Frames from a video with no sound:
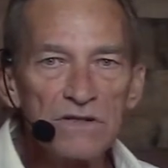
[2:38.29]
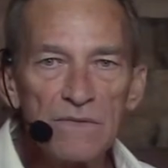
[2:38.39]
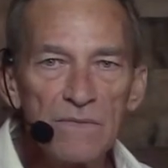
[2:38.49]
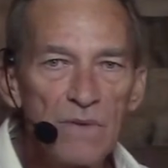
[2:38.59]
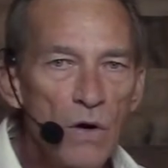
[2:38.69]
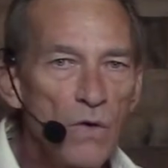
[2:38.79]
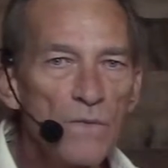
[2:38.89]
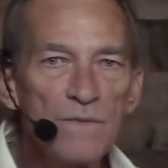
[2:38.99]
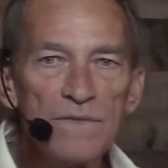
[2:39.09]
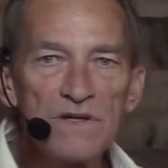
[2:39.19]
the
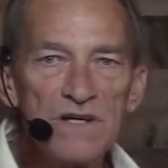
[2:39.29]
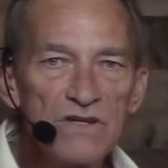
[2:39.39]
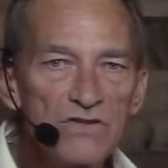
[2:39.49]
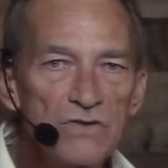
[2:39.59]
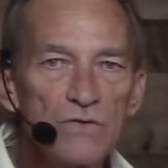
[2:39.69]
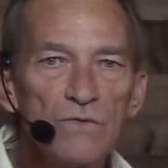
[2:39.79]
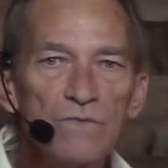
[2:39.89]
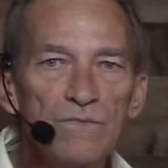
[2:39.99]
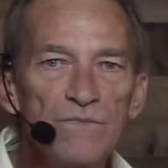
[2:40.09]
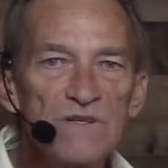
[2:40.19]
bone, the tissue,
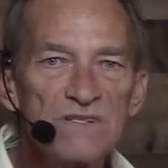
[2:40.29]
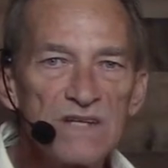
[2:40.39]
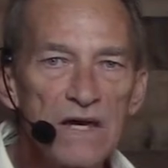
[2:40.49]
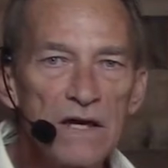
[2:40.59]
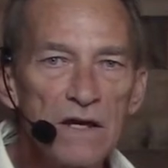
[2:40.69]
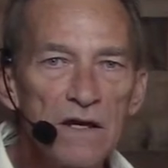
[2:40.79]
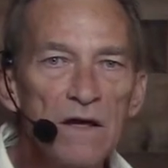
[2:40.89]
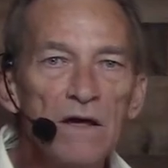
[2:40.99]
the skin,